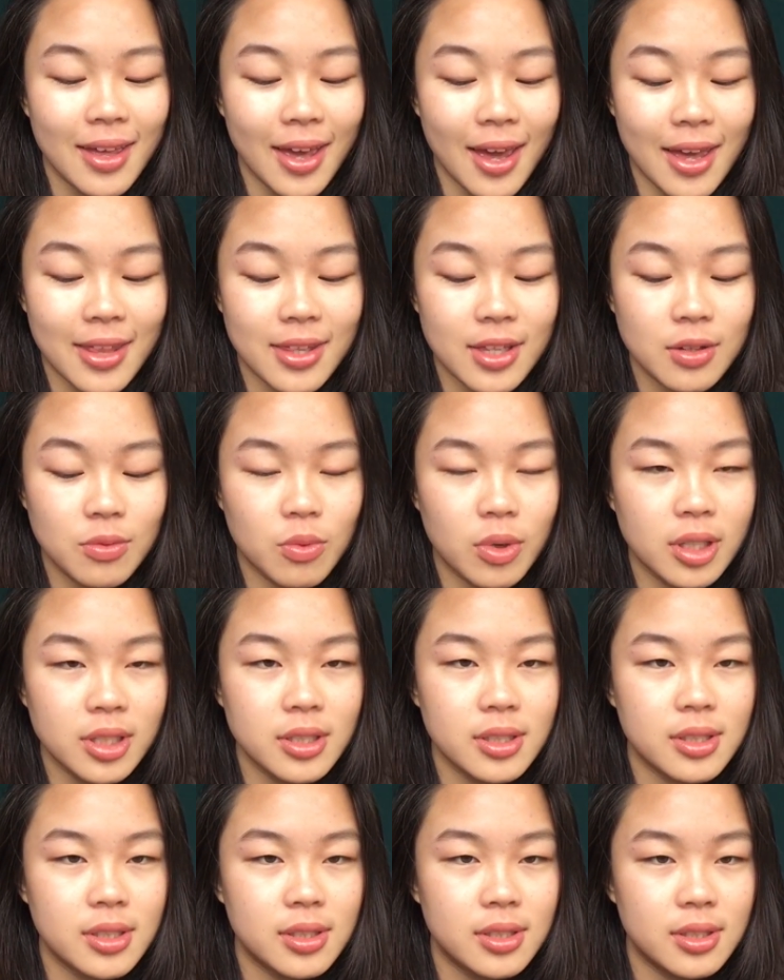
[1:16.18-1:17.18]
And then
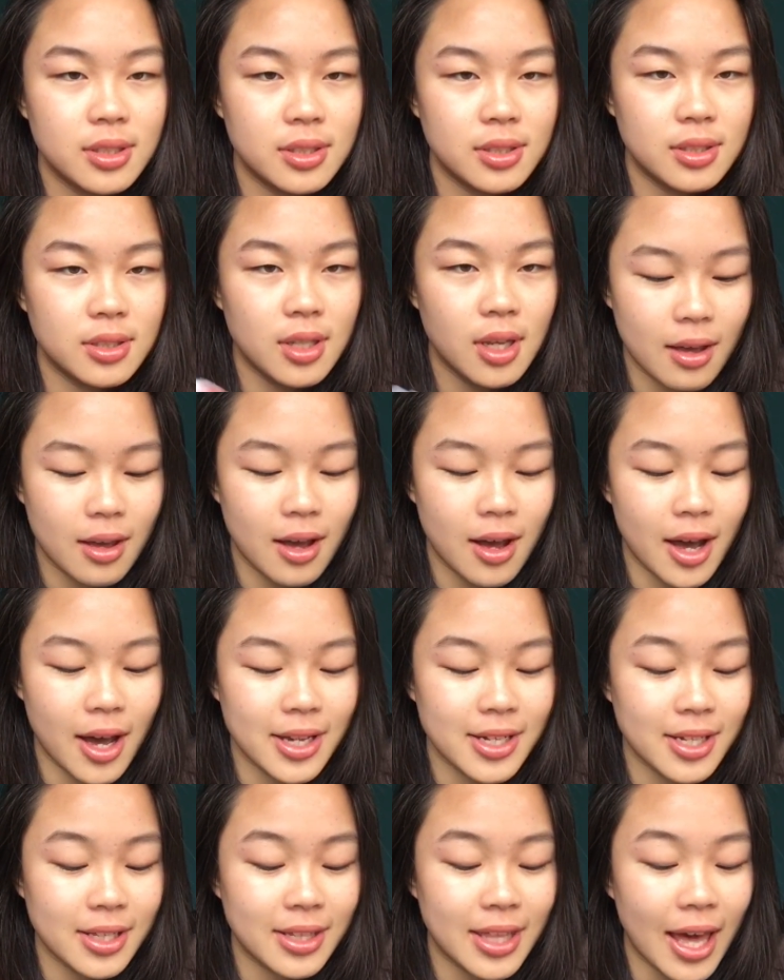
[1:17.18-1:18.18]
once I
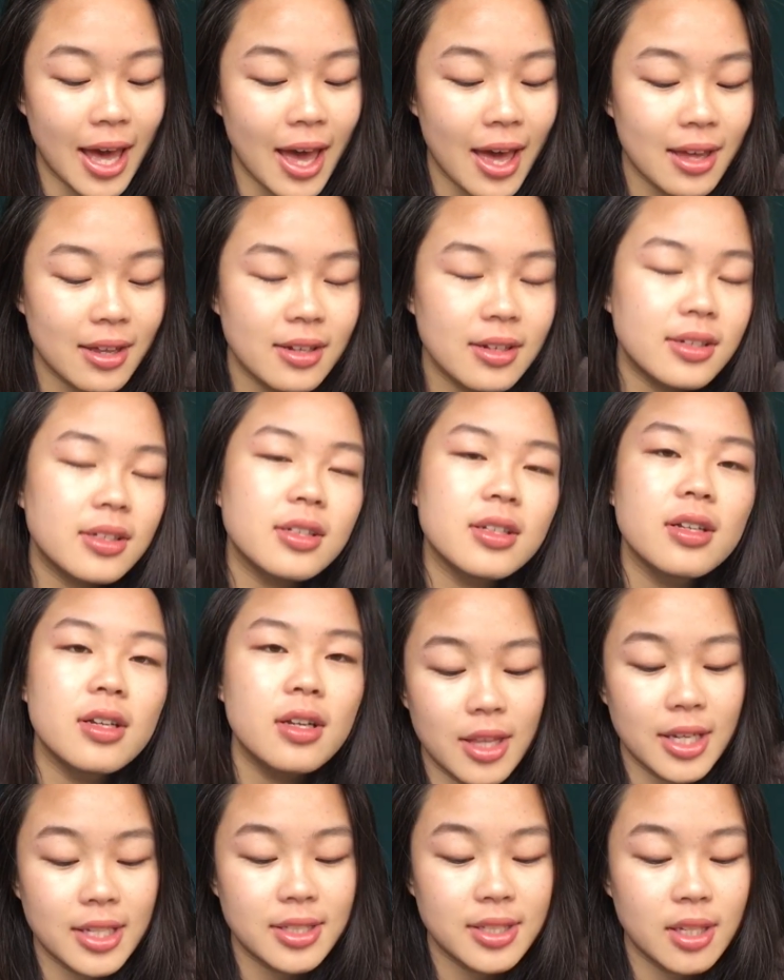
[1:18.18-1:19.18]
did that,
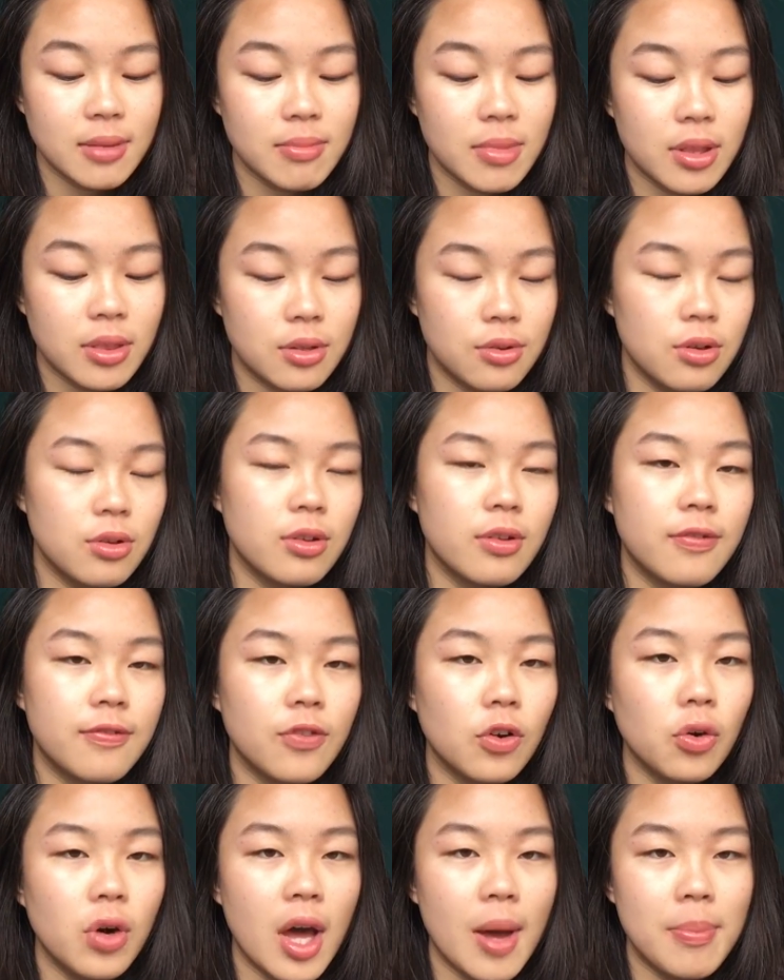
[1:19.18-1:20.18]
they sent me through the
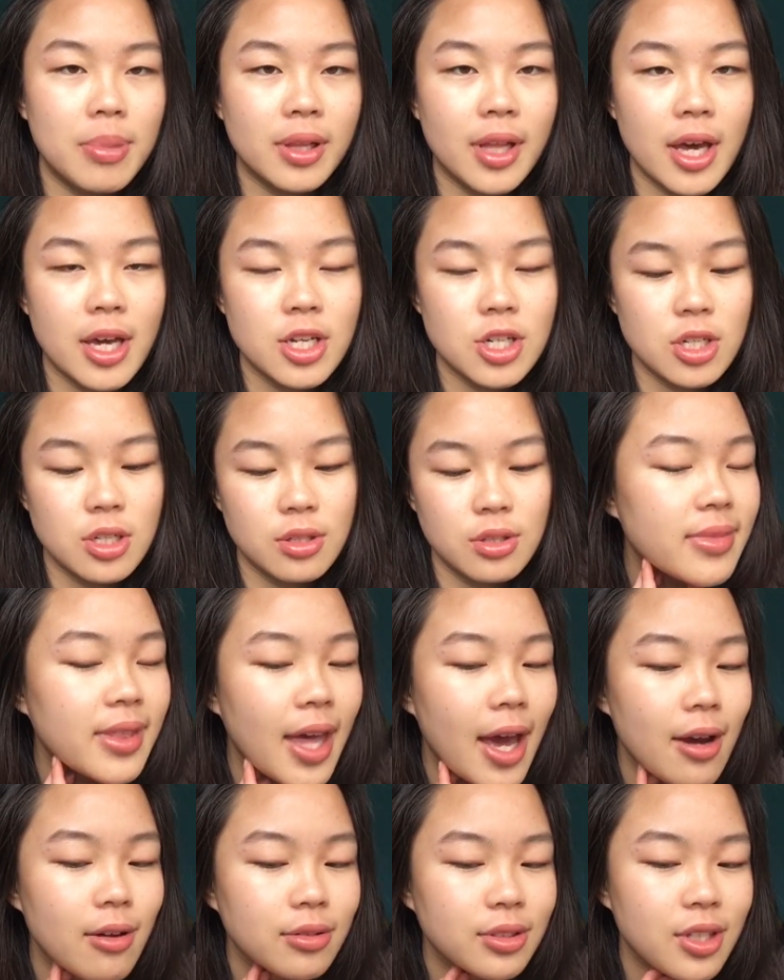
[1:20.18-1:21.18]
full application.
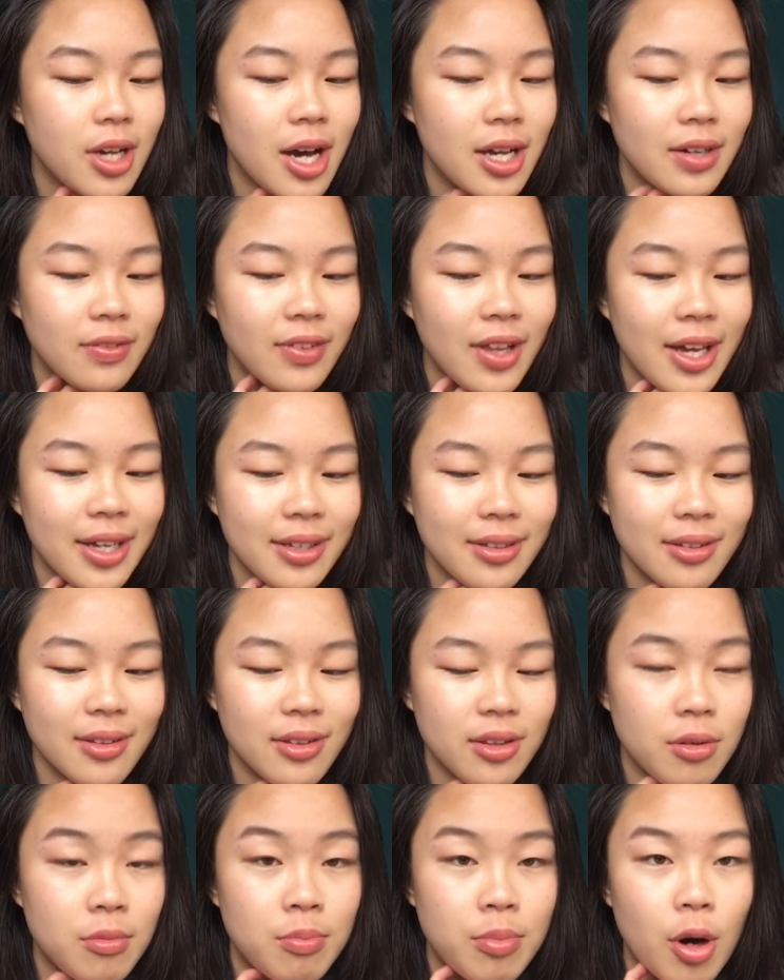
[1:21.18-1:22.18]
That was kind of like
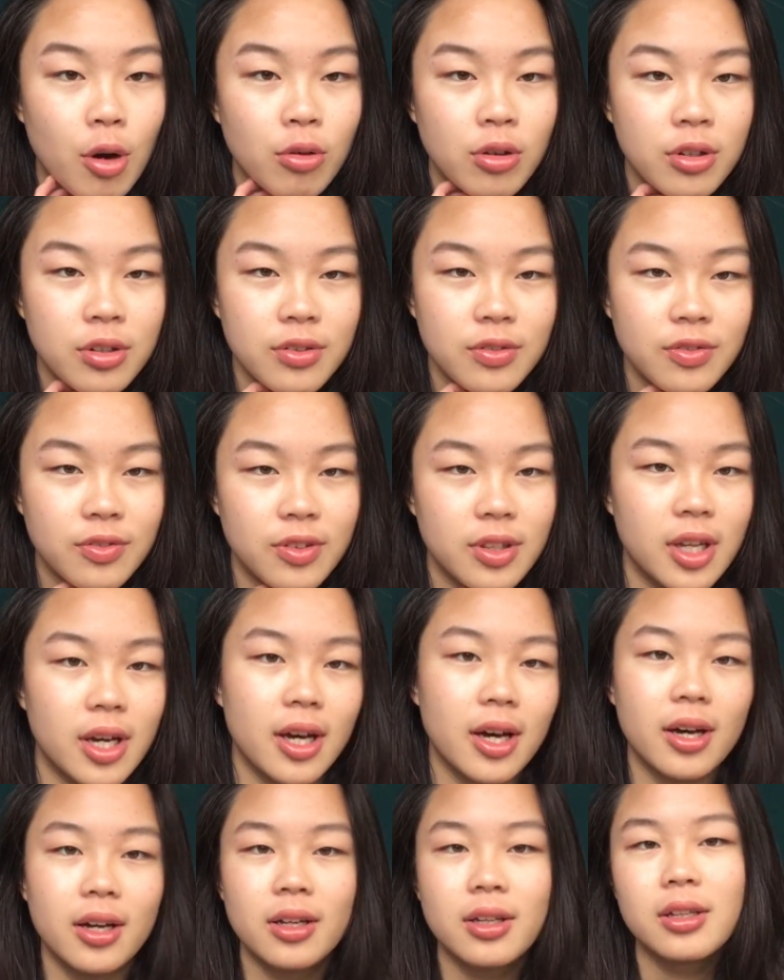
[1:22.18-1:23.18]
the bulk of
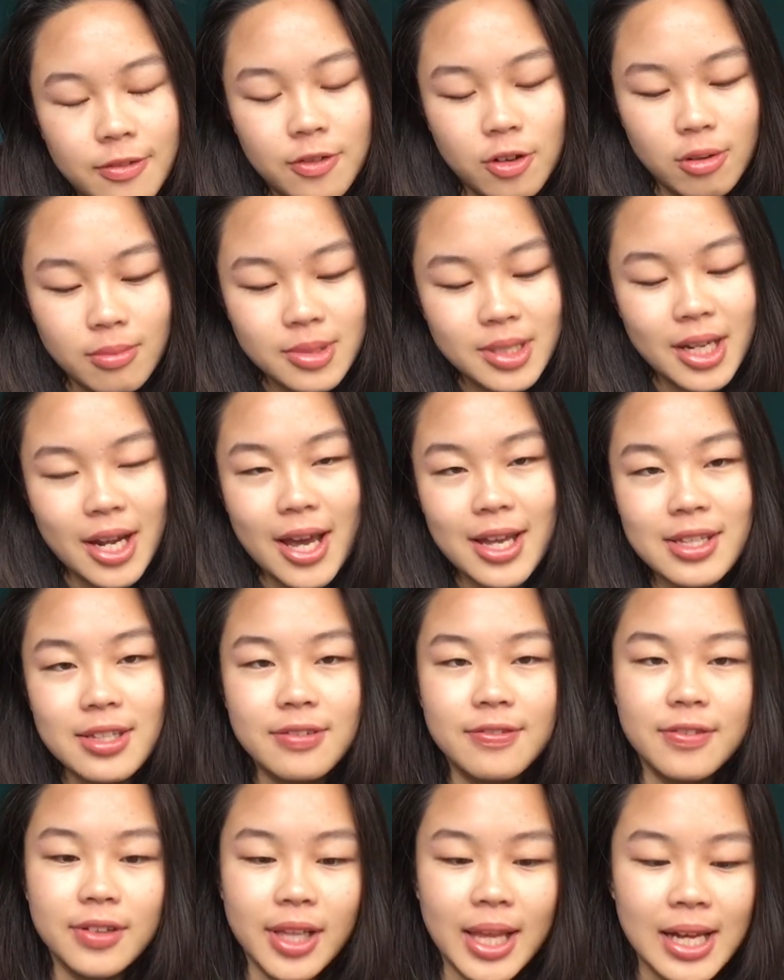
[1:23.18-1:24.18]
the forms that I had to
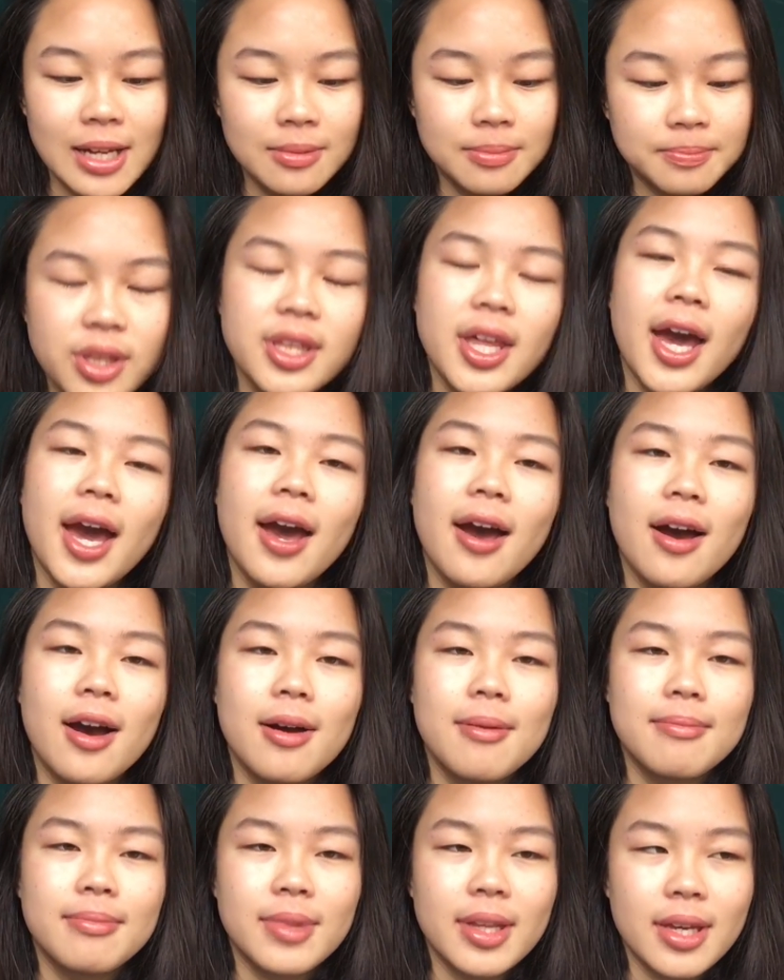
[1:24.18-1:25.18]
fill out. With
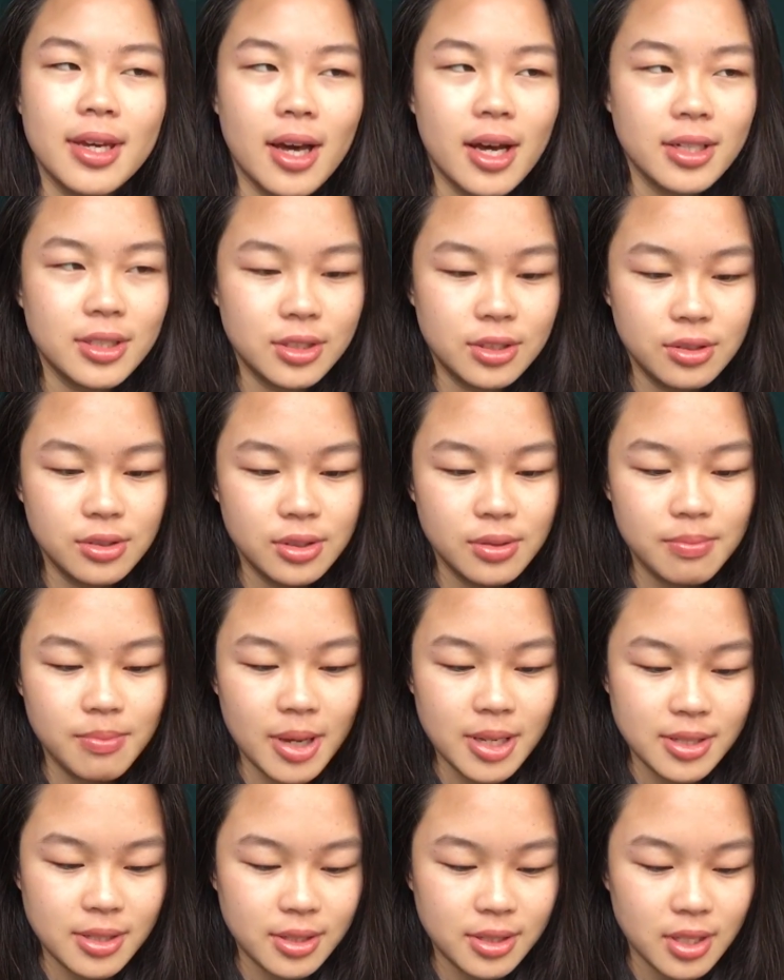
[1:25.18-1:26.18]
that, they asked you some
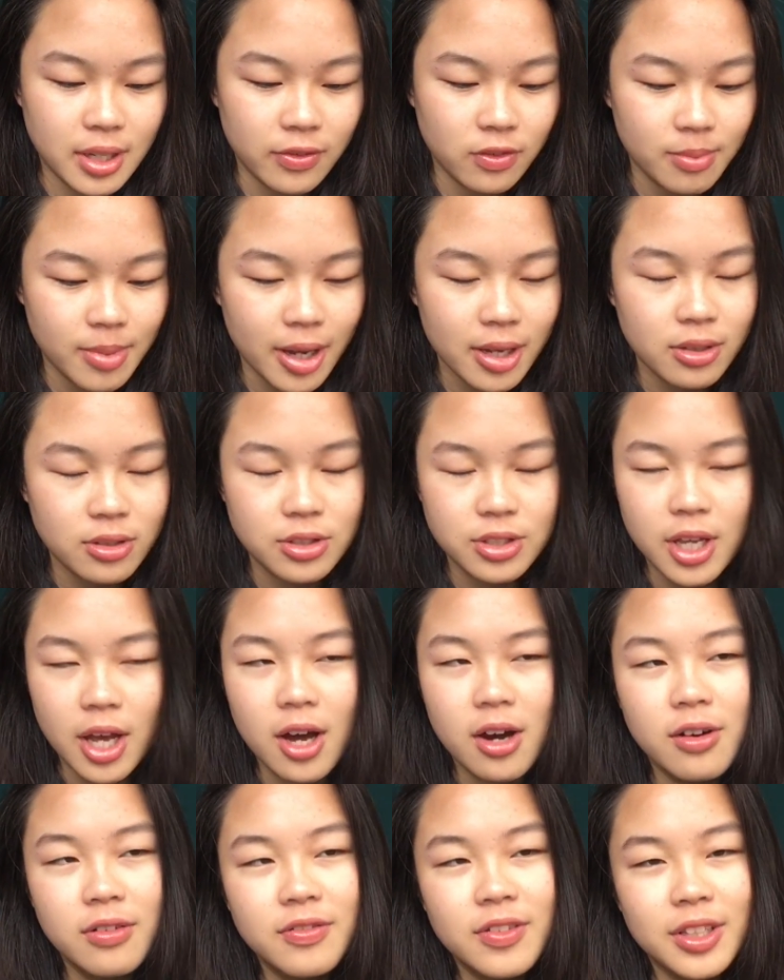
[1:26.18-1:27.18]
basic stuff about
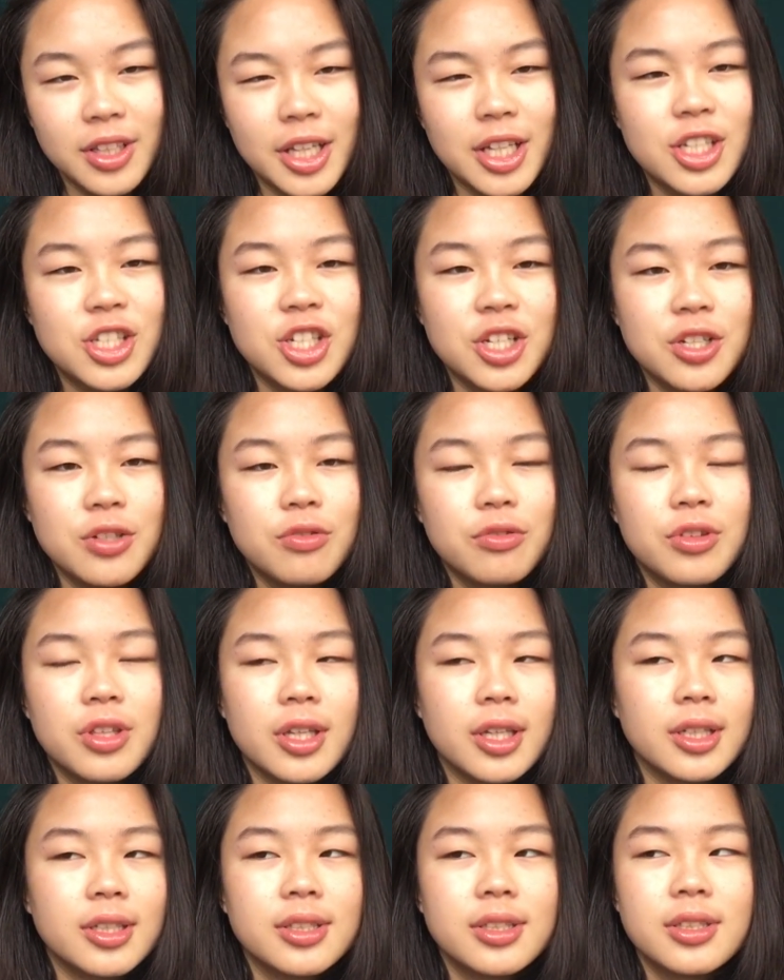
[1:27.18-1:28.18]
yourself and like general
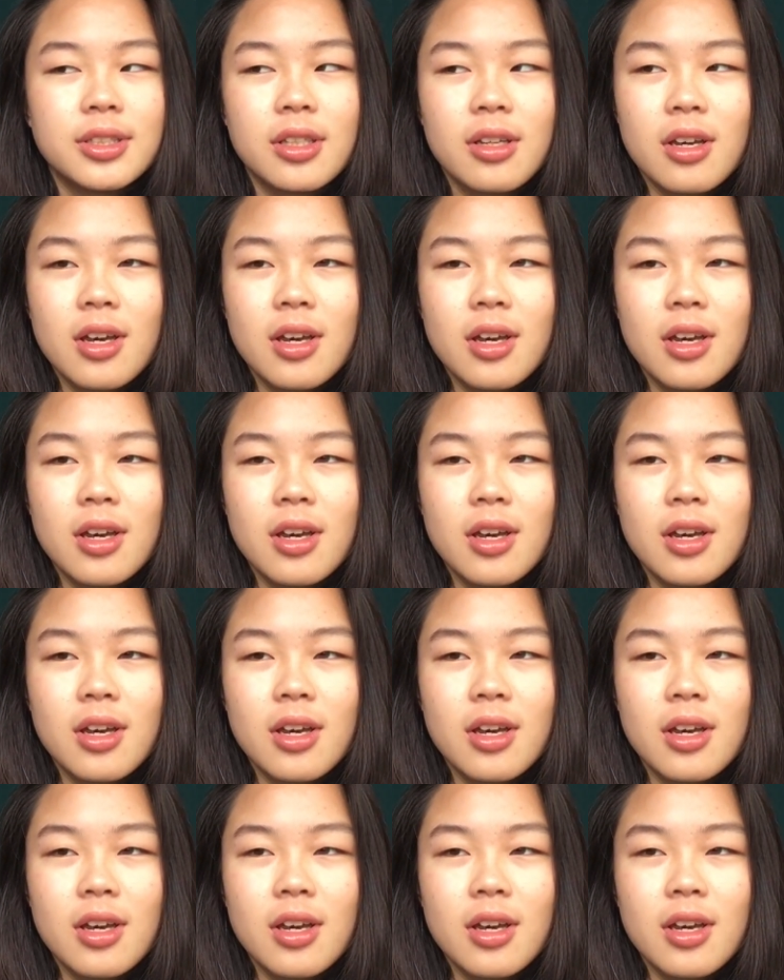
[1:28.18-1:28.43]
things,